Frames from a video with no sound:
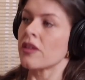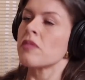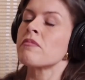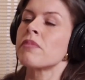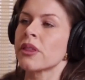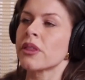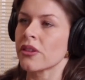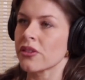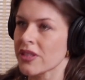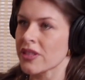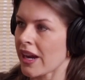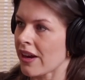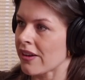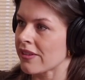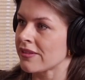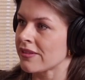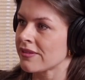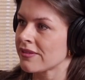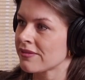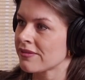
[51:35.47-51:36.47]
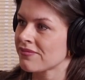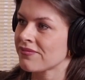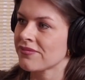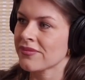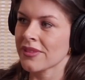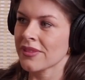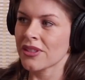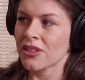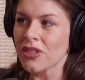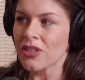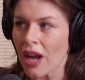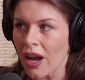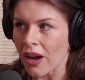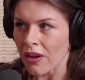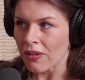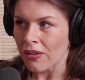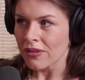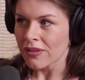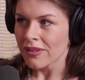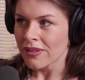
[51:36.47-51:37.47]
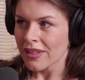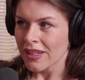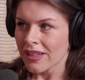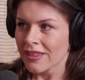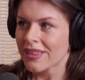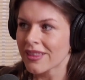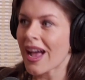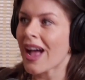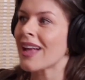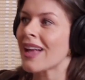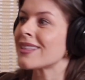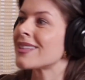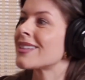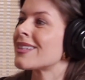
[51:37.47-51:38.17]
But they're scared. So that's